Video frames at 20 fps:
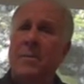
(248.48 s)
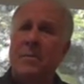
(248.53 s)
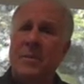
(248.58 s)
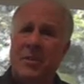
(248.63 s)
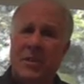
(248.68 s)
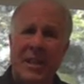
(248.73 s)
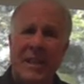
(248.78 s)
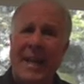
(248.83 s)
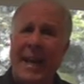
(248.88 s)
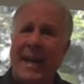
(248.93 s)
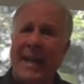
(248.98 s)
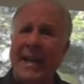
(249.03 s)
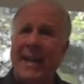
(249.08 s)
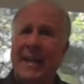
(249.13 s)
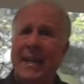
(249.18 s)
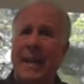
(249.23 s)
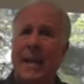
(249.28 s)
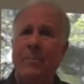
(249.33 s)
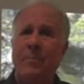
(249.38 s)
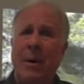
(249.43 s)

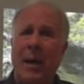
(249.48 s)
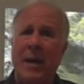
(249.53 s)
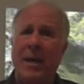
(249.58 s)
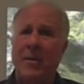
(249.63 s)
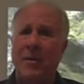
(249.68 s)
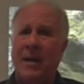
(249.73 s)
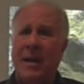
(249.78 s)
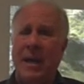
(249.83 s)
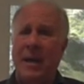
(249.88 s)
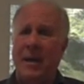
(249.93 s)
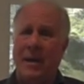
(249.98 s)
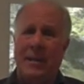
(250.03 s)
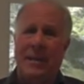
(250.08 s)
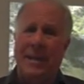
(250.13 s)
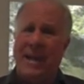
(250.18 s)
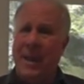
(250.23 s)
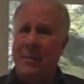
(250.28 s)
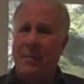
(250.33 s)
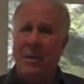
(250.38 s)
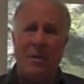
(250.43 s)
genetic and
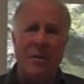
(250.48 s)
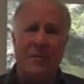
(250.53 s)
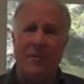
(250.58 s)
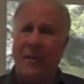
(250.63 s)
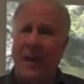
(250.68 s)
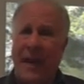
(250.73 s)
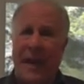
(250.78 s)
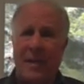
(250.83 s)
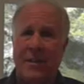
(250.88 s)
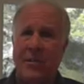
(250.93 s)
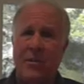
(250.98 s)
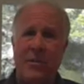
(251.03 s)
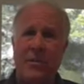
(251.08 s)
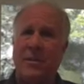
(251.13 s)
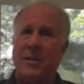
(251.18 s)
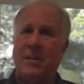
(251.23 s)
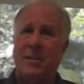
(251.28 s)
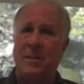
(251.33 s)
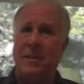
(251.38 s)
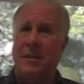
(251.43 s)
biochemical
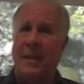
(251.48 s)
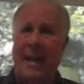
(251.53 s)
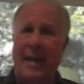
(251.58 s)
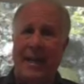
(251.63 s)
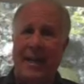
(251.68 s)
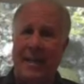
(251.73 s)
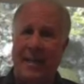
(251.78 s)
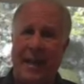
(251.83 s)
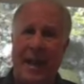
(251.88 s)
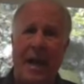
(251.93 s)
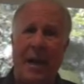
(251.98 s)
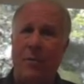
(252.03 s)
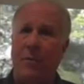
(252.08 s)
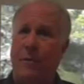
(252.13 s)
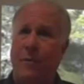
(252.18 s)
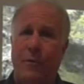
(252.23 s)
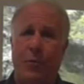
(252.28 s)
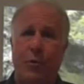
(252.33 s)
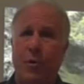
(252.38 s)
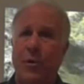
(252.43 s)
factors that
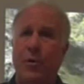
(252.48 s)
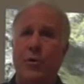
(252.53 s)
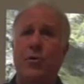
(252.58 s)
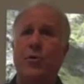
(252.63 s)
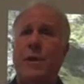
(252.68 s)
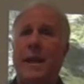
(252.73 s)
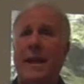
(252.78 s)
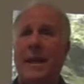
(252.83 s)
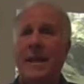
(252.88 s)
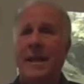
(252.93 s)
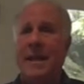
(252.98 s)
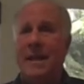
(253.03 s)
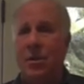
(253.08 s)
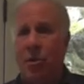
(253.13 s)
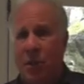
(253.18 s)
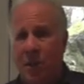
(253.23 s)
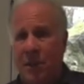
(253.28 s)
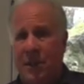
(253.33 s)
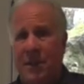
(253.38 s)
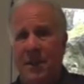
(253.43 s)
account for you getting
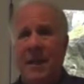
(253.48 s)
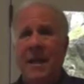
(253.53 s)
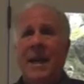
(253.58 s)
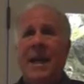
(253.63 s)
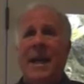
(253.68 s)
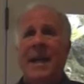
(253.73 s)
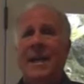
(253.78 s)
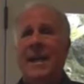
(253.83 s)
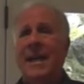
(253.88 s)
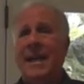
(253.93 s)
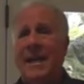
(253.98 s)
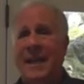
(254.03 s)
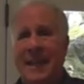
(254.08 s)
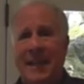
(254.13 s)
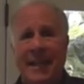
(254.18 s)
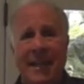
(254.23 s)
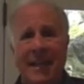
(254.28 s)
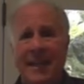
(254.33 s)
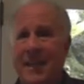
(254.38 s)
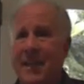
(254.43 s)
hooked and getting
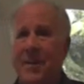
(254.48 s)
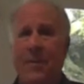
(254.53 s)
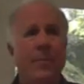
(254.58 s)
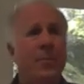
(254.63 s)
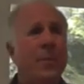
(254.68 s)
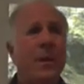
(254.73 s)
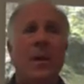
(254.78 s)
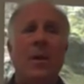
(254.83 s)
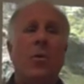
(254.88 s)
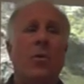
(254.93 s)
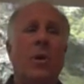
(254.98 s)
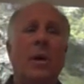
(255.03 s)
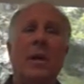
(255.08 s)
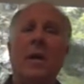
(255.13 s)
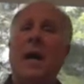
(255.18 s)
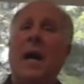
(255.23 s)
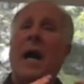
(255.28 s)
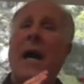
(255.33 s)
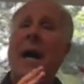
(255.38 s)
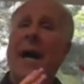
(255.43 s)
addicted.
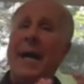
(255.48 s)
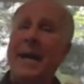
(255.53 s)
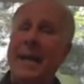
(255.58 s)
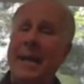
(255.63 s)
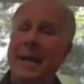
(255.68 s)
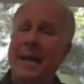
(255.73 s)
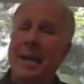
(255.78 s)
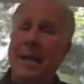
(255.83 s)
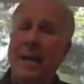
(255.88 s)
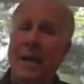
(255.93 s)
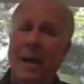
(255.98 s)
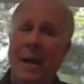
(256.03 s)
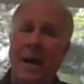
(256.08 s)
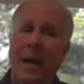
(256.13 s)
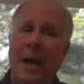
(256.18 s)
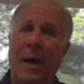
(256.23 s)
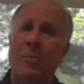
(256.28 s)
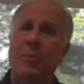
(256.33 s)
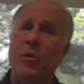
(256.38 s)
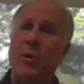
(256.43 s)
Well,
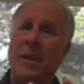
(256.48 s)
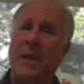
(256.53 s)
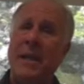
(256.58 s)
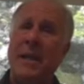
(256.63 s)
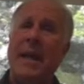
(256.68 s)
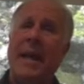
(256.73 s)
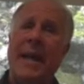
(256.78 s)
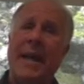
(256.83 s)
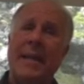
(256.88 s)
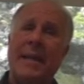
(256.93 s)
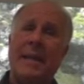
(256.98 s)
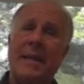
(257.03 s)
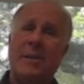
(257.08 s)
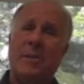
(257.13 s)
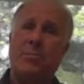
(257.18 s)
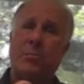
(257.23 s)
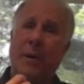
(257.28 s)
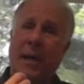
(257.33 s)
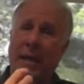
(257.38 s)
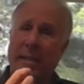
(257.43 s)
I'm looking at
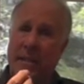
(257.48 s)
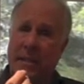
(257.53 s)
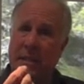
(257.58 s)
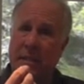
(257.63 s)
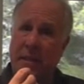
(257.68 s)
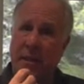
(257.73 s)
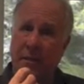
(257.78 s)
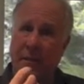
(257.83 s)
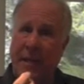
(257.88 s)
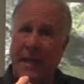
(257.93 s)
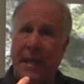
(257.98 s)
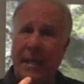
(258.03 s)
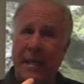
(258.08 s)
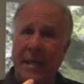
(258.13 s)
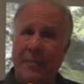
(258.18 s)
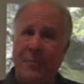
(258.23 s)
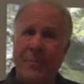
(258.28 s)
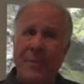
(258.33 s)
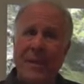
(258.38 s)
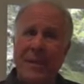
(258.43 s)
this process of
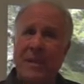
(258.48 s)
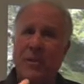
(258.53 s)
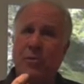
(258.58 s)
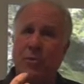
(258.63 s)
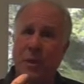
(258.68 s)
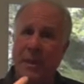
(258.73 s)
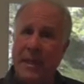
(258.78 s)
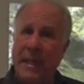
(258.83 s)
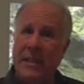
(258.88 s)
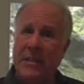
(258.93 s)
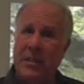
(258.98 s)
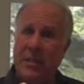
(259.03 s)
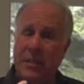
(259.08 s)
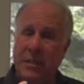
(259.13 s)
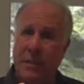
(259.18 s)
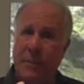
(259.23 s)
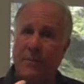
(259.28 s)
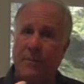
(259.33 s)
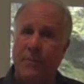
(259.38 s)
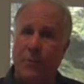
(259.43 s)
getting this
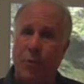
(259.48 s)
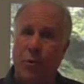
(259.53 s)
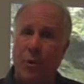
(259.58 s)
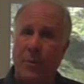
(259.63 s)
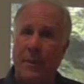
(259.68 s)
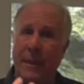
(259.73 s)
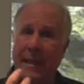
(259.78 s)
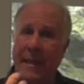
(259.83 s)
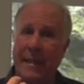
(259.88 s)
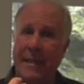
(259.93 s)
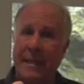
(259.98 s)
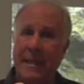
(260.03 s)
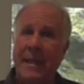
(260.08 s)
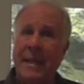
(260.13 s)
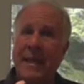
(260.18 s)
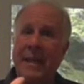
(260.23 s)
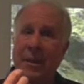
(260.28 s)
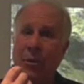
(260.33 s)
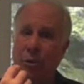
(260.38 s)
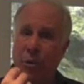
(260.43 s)
relationship forming and
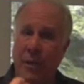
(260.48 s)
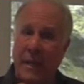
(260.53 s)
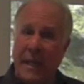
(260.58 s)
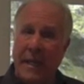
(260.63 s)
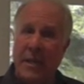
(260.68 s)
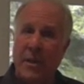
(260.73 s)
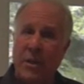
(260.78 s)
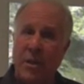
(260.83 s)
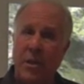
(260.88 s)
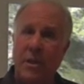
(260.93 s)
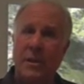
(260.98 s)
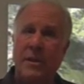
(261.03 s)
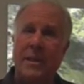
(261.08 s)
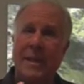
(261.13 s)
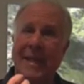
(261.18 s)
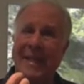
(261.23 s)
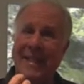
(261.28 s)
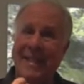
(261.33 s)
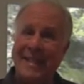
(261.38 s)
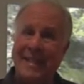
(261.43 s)
you getting hooked
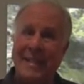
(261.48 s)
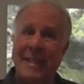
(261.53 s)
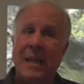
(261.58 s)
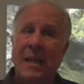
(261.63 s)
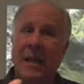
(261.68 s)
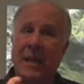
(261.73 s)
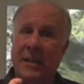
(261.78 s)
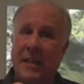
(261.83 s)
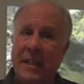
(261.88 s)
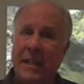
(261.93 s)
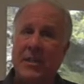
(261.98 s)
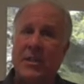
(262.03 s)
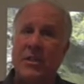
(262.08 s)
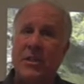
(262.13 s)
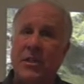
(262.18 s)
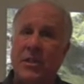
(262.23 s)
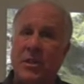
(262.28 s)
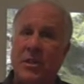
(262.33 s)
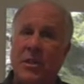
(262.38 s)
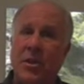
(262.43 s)
and this
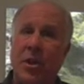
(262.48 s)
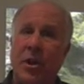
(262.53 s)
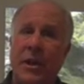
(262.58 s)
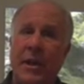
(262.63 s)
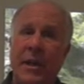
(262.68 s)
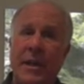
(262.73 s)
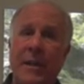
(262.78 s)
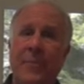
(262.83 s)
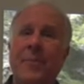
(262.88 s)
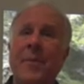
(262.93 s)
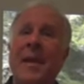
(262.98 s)
addiction starting